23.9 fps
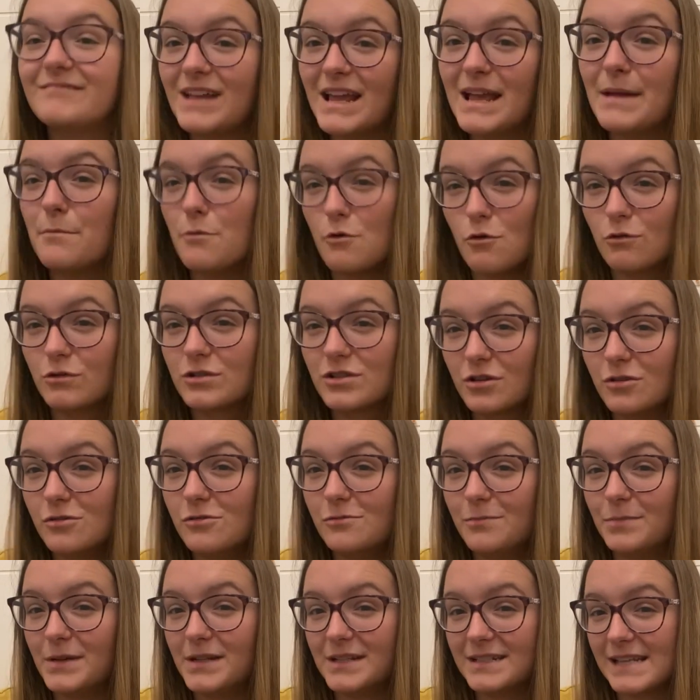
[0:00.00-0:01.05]
immortal,
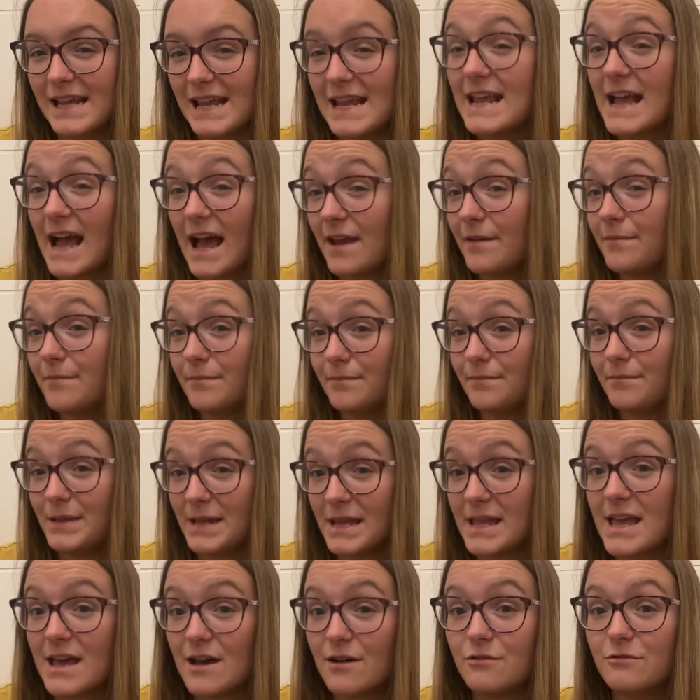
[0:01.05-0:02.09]
but he can be
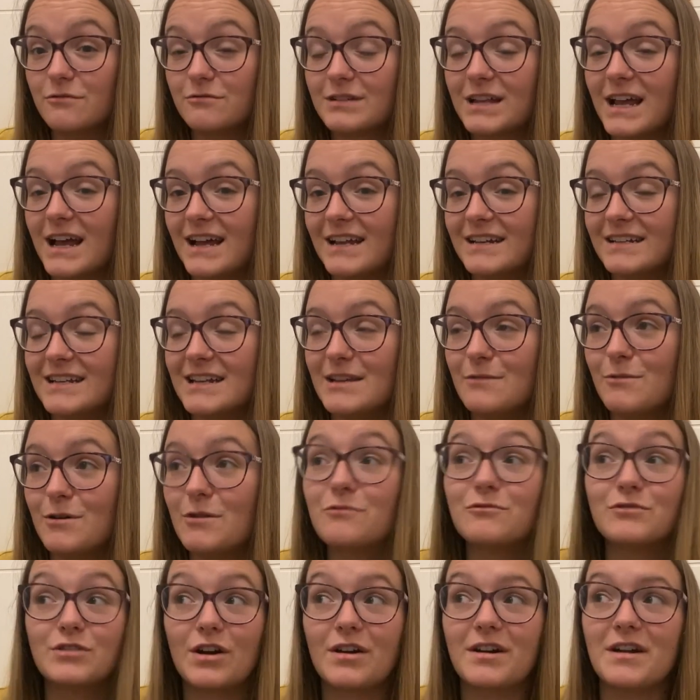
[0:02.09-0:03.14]
killed and he
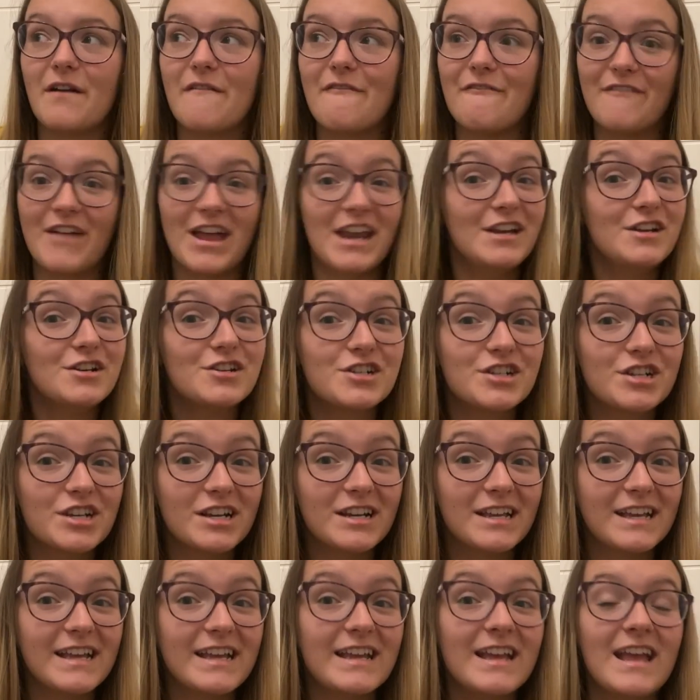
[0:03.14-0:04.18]
will die
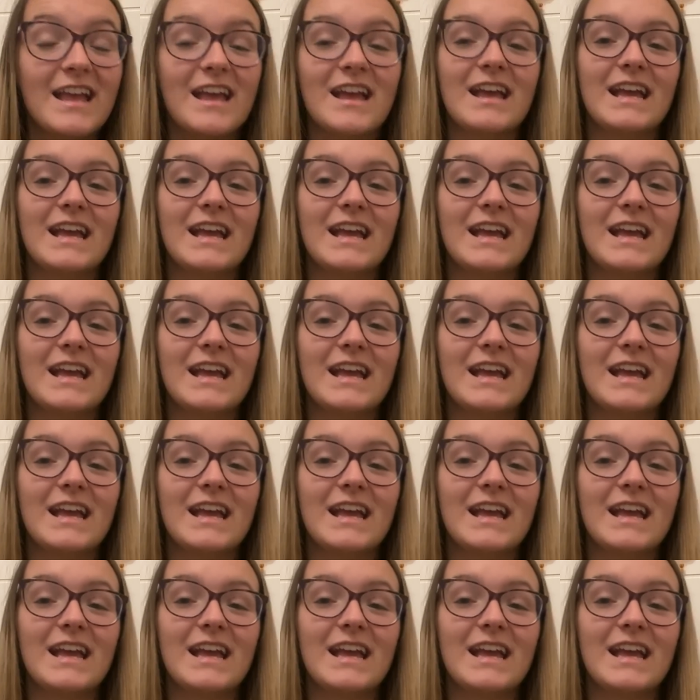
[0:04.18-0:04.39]
eventually.